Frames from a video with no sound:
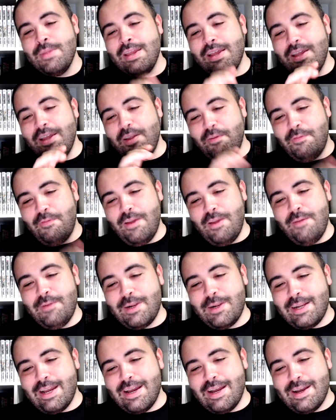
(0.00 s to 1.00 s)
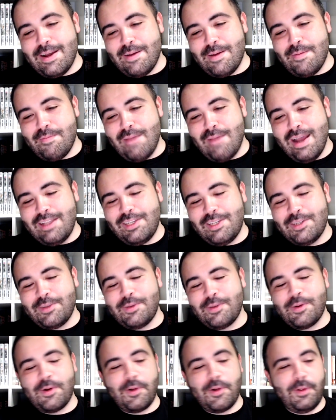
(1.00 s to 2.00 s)
Your favorite uh, magical
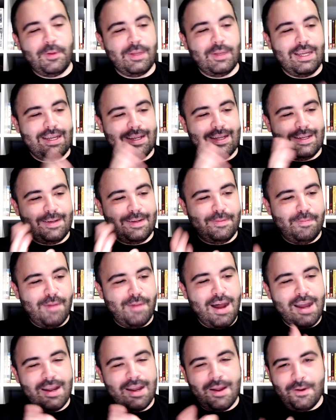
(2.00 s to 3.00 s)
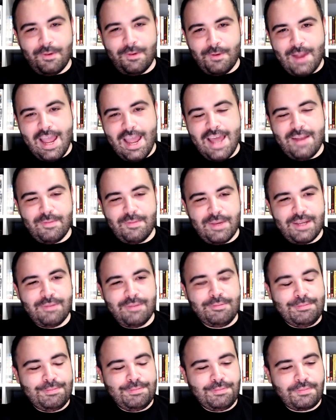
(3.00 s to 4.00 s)
girl uh, manga or anime.
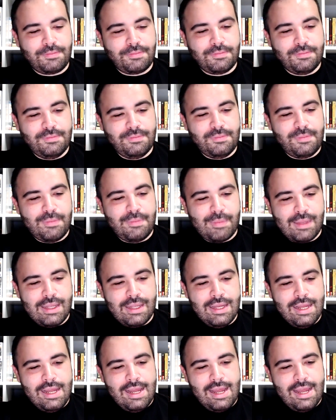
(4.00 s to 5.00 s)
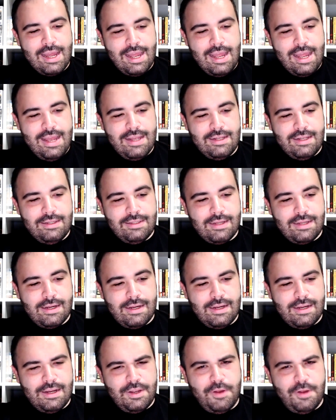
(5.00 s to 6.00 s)
And
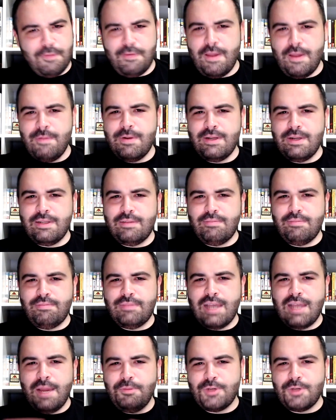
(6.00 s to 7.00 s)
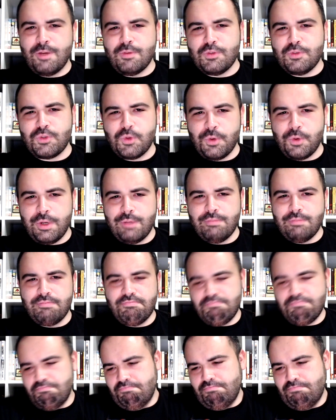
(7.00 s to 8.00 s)
uh, your favorite time travel story.
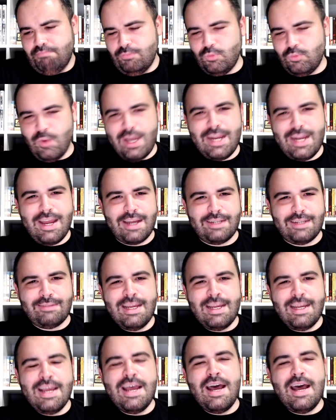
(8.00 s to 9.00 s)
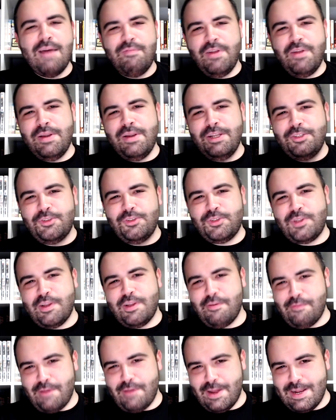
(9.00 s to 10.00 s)
Why not? I'm very
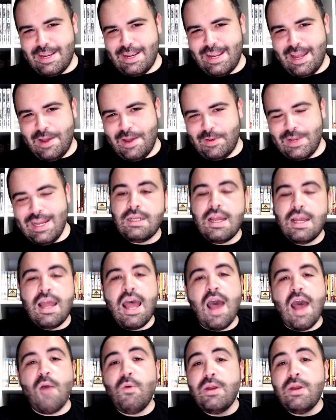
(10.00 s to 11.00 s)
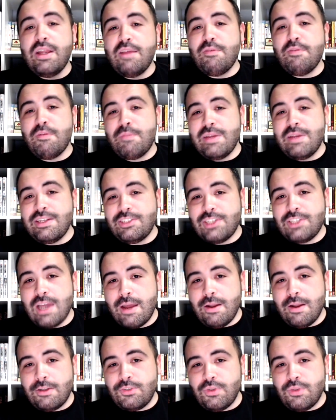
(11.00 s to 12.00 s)
interested in finding out. I want to give a big
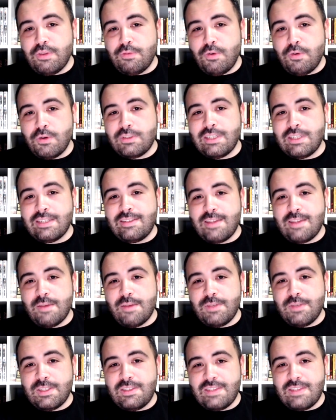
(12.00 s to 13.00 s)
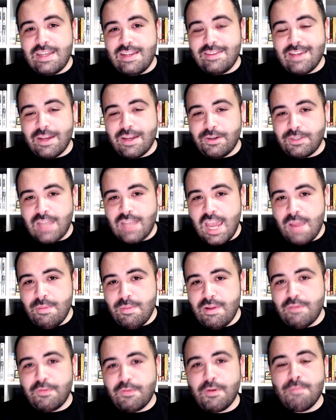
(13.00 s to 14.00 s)
shout out to the folks at Seven Seas
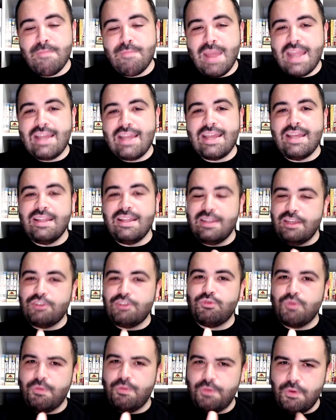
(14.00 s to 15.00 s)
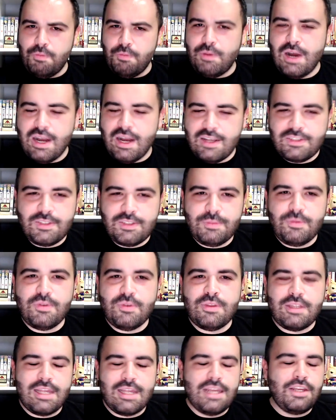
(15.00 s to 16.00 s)
Entertainment for making this review possible.
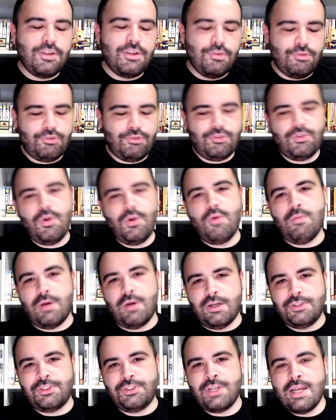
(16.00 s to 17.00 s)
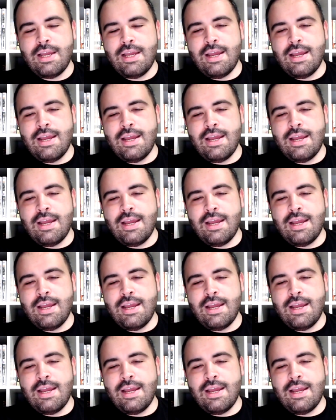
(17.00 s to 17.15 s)
Thank you so much.